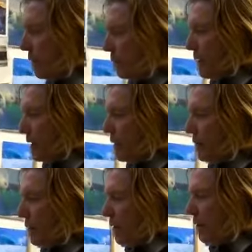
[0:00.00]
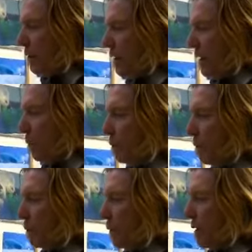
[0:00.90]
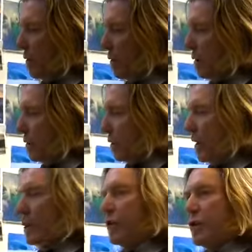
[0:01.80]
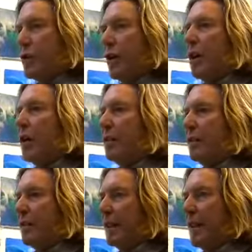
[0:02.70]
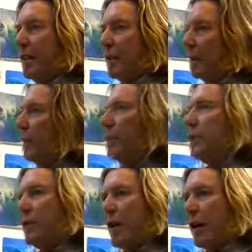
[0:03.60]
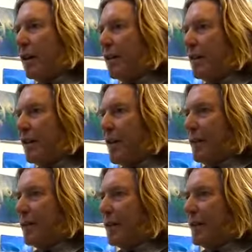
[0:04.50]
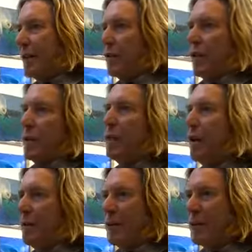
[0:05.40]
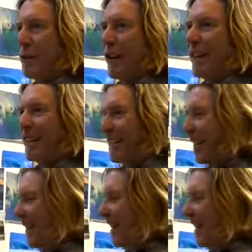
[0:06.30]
of Maui and Sons, and we started doing sharks, and everyone loved the sharks, and then all of a sudden, that's all they wanted was sharks. So